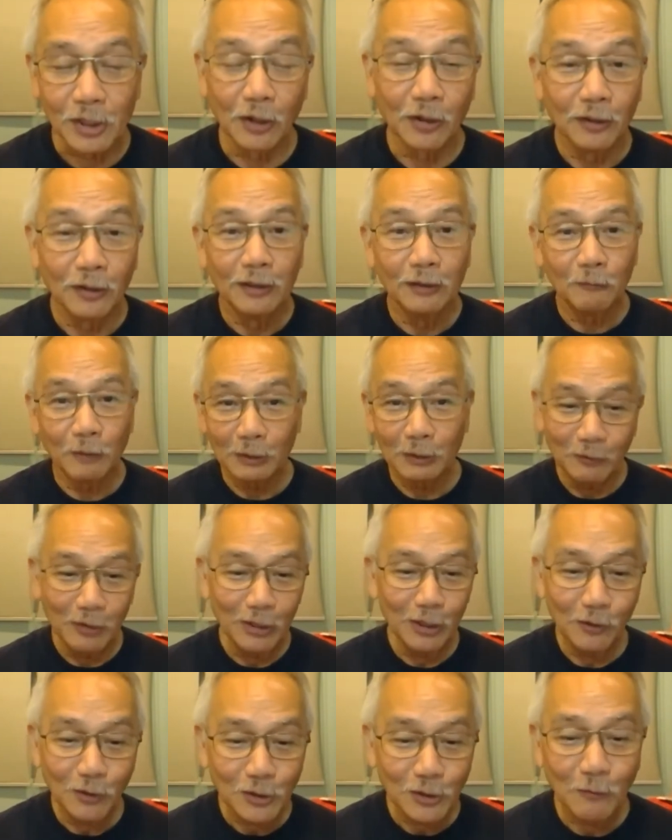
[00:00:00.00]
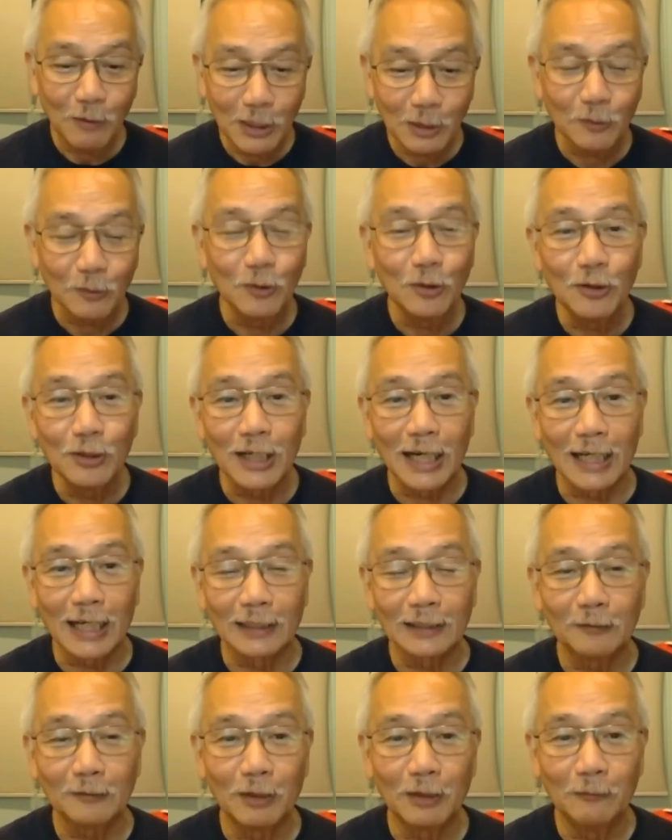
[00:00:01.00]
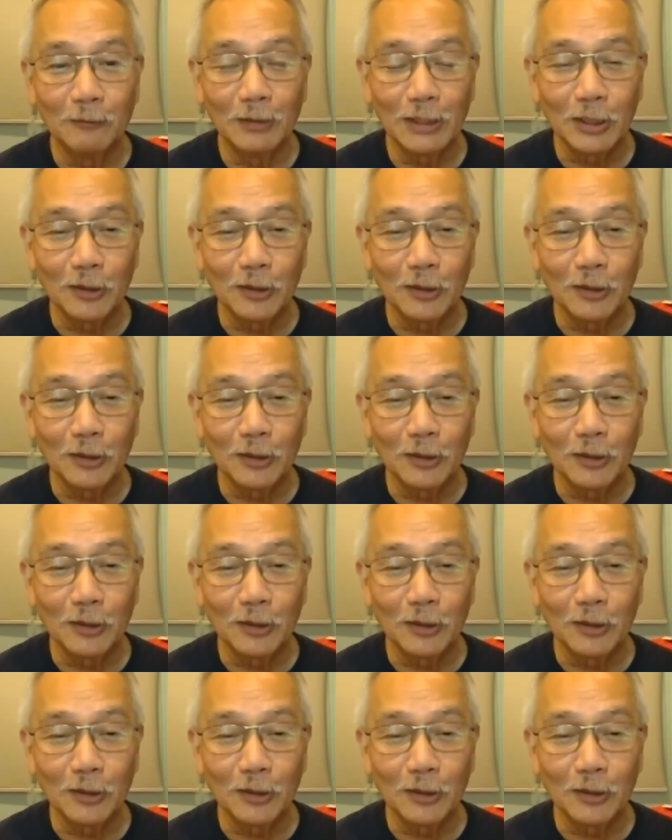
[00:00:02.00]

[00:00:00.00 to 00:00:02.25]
So what we also want to look at when